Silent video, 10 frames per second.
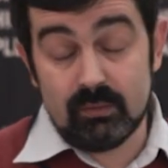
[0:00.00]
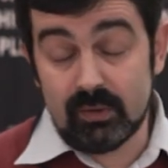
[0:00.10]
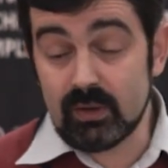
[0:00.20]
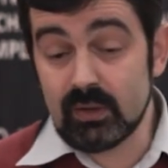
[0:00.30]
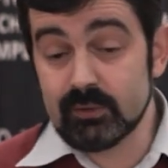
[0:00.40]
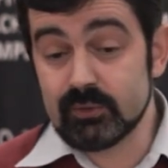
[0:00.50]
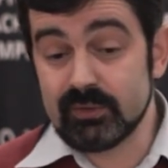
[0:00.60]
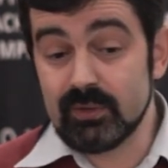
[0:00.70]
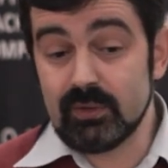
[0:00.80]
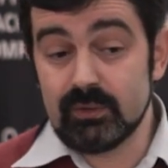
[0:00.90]
We can
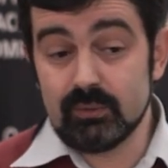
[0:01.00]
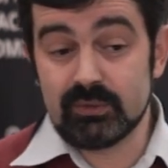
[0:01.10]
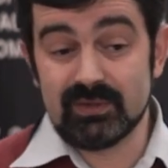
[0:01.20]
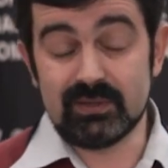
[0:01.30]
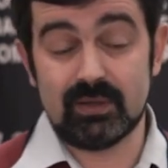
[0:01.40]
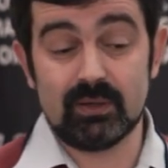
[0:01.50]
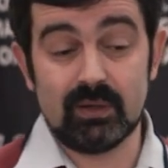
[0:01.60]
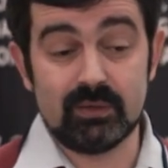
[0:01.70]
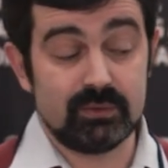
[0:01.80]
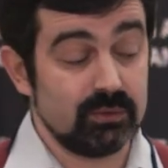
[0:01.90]
also use static
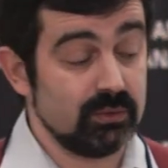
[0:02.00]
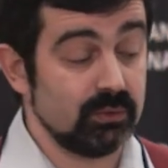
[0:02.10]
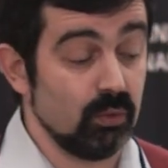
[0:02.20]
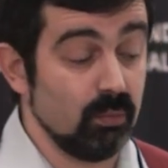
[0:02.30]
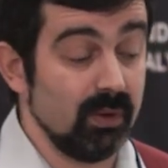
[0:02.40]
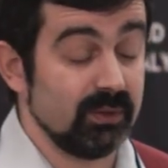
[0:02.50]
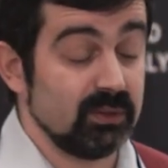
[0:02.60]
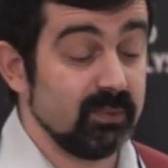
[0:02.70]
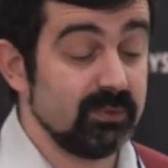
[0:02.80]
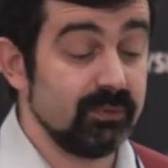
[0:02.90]
analysis to mining
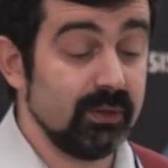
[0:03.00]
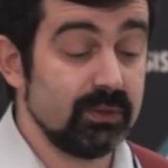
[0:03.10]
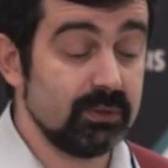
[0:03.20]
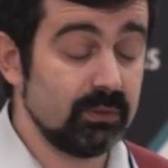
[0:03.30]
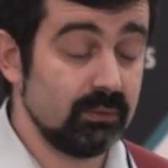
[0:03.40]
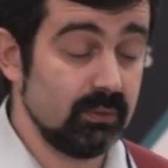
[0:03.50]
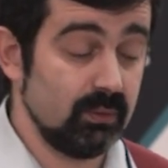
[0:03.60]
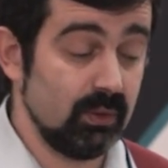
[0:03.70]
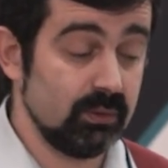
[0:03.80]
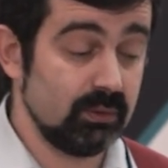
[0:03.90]
specification.
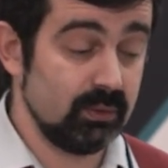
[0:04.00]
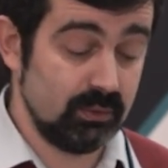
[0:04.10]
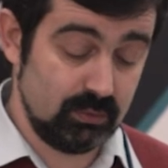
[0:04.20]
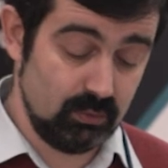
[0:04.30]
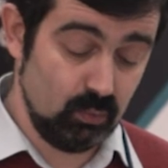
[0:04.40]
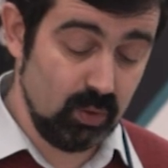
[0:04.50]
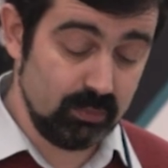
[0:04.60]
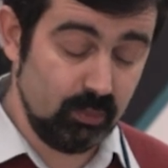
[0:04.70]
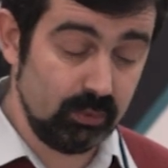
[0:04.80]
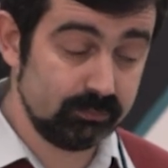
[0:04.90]
And
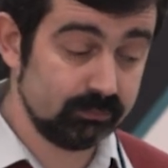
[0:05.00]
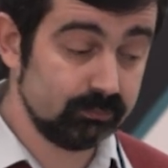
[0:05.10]
one more